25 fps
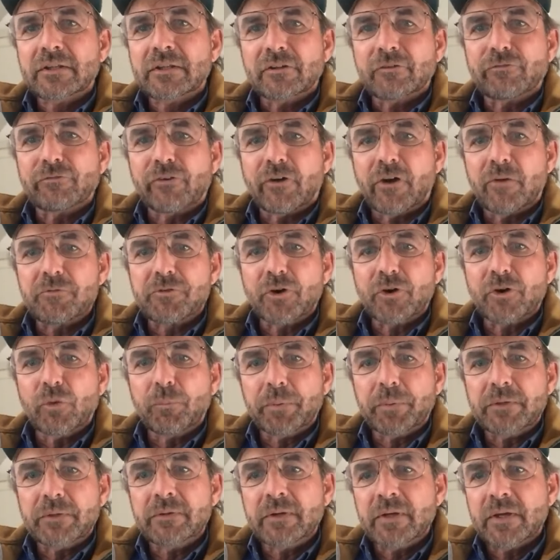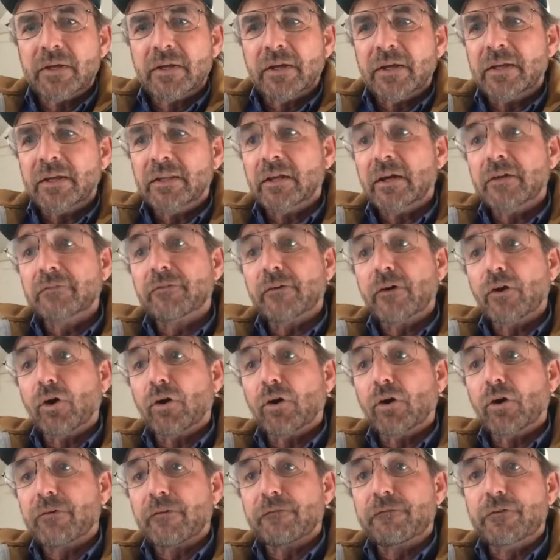The farm's open you know,
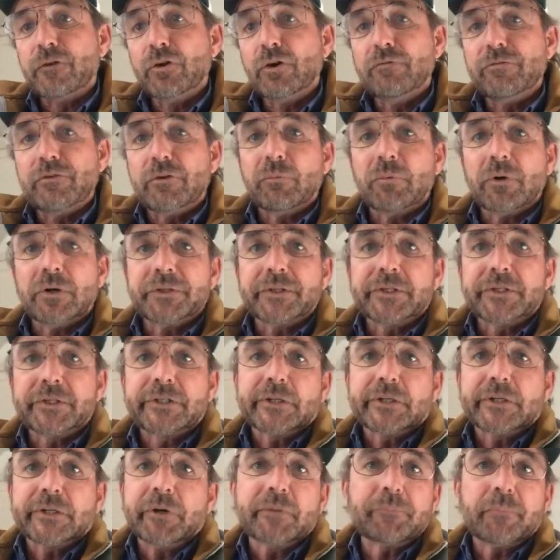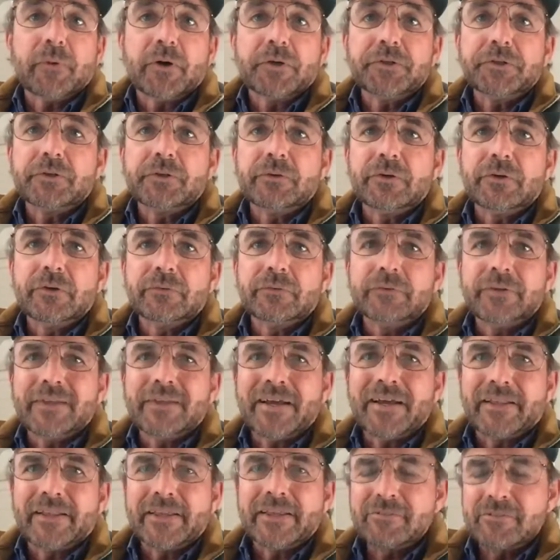or if a few of you wanted to come up on your own,
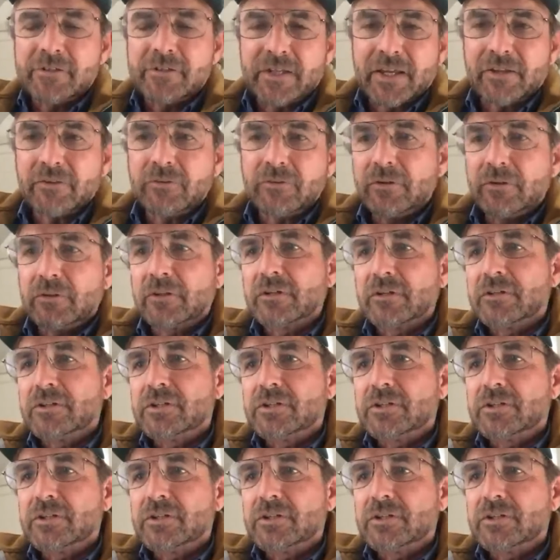I guess you can't do